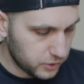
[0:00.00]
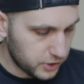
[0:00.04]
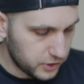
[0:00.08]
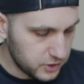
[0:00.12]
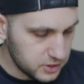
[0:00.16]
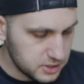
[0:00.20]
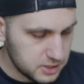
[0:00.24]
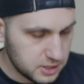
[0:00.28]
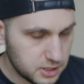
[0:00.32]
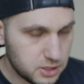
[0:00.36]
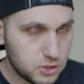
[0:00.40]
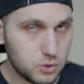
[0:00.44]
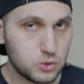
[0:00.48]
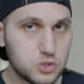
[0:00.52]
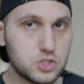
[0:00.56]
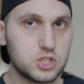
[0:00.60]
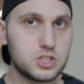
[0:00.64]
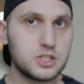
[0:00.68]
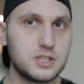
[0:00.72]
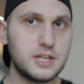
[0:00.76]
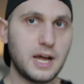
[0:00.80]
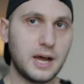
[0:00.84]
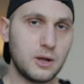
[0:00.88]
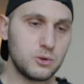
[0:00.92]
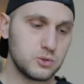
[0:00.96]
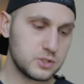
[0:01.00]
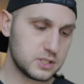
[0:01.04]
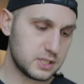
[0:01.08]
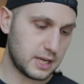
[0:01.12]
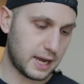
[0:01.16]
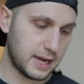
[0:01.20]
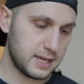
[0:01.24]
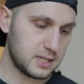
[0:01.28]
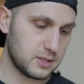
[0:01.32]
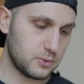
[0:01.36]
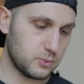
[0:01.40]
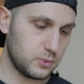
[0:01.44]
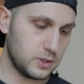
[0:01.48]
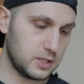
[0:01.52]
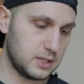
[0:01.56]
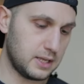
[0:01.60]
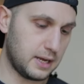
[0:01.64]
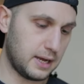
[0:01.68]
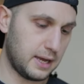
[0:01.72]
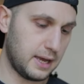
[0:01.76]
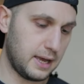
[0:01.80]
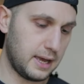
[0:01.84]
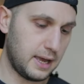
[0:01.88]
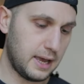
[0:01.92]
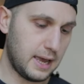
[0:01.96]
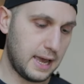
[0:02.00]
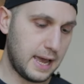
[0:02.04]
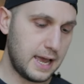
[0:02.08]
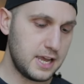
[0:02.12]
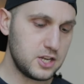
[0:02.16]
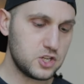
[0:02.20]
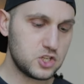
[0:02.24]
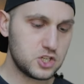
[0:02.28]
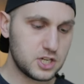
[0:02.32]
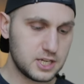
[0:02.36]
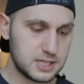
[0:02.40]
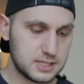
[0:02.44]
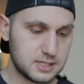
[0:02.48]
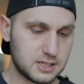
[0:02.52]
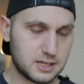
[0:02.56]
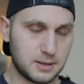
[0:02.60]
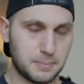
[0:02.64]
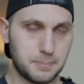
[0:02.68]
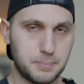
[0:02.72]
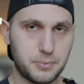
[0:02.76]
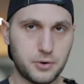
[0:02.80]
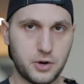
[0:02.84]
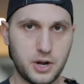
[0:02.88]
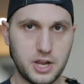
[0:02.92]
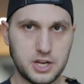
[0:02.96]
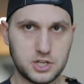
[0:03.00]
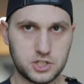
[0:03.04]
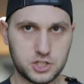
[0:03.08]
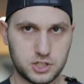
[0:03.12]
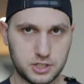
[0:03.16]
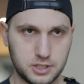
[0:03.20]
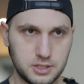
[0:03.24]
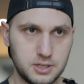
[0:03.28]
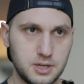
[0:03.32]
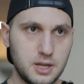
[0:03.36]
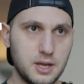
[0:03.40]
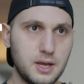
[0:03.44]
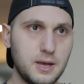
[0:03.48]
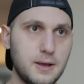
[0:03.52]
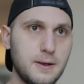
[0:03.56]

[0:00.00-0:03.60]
there is a huge downside with the HS compression